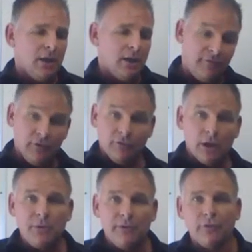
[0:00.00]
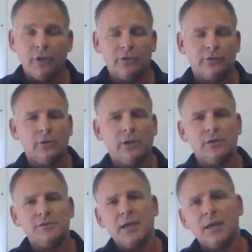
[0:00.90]
If you've run before, you'll totally
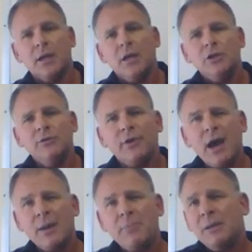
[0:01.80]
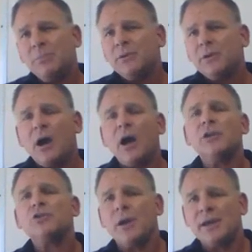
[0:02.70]
understand. You've got to be able to
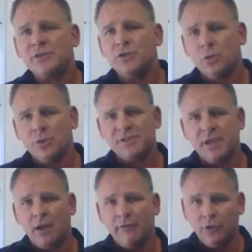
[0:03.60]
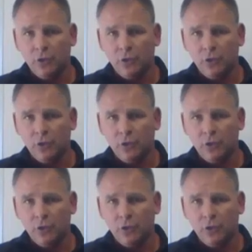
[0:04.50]
contrast yourself,